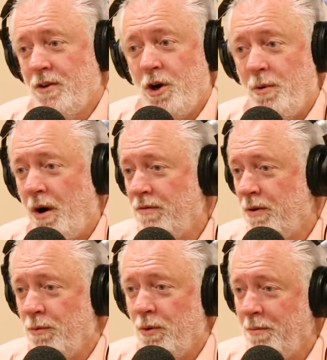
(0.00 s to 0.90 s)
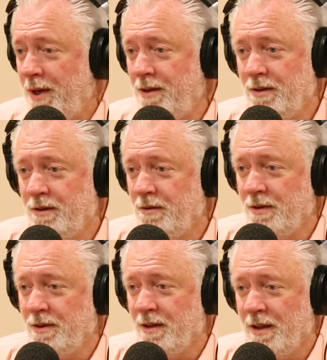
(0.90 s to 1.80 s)
come over and we'll meet you
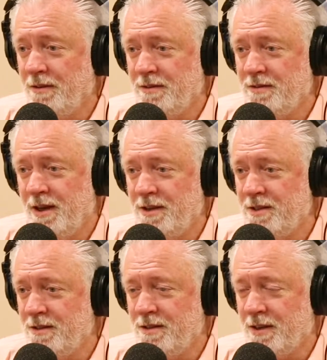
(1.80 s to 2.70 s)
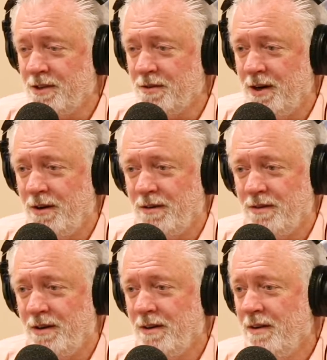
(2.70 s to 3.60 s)
in the London station. Just take the train
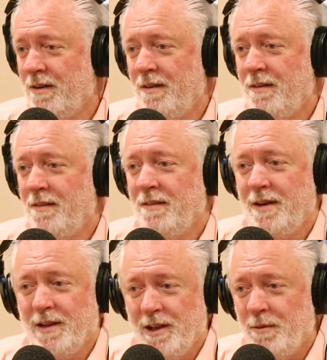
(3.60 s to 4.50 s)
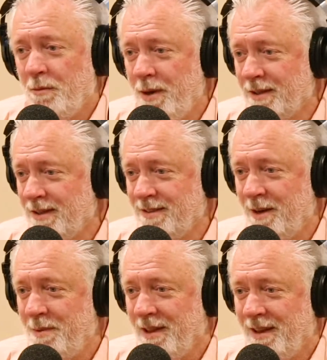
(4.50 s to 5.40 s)
over. And a limo picked us
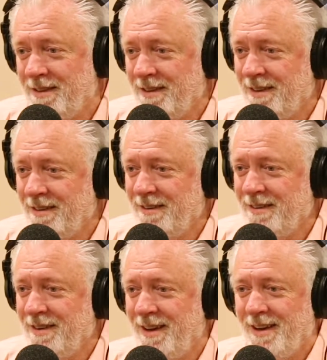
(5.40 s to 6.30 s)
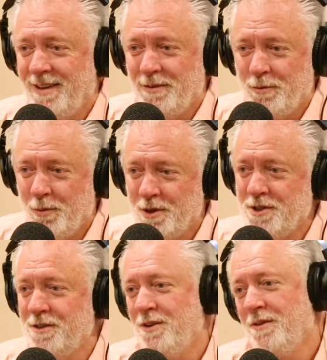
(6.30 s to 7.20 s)
up in London and
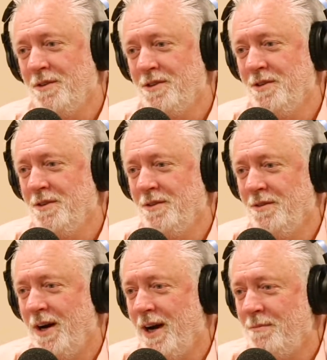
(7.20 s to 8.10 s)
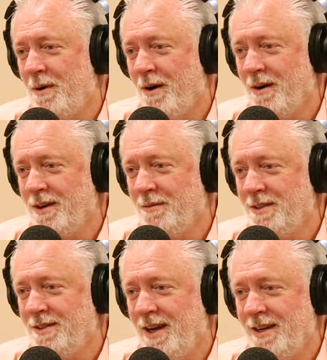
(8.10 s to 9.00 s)
whooshed us over to Hyde Park, and we
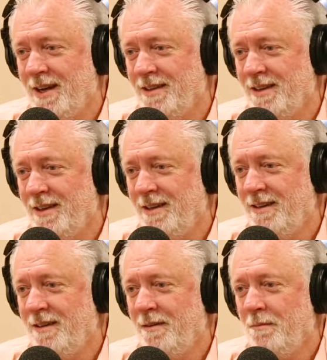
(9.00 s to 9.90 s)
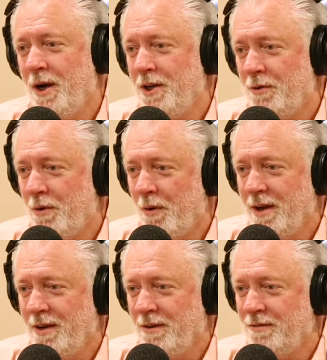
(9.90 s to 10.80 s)
stayed at the Mandarin
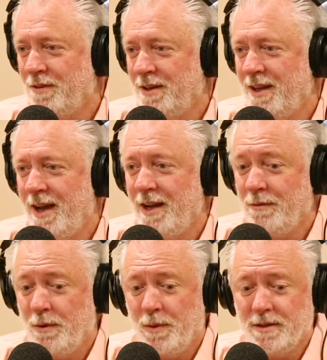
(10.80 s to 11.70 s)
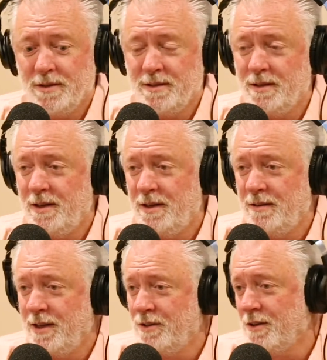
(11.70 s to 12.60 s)
Oriental for a day. And then we went
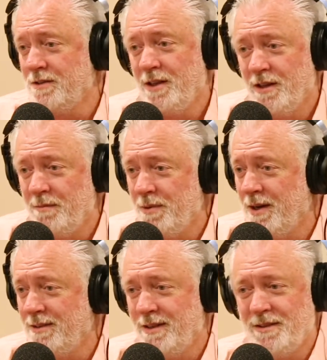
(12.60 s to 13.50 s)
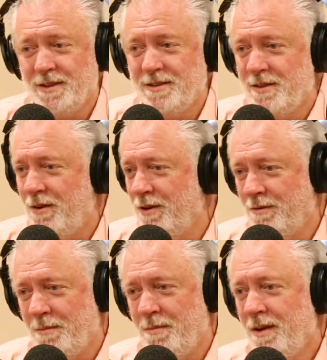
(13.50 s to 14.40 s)
they took us to the Olympics. They took us all
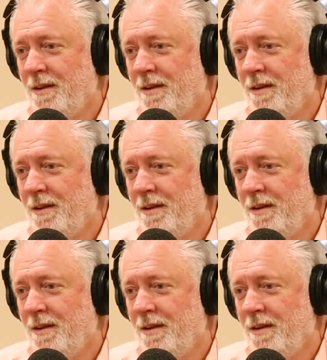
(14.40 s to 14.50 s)
over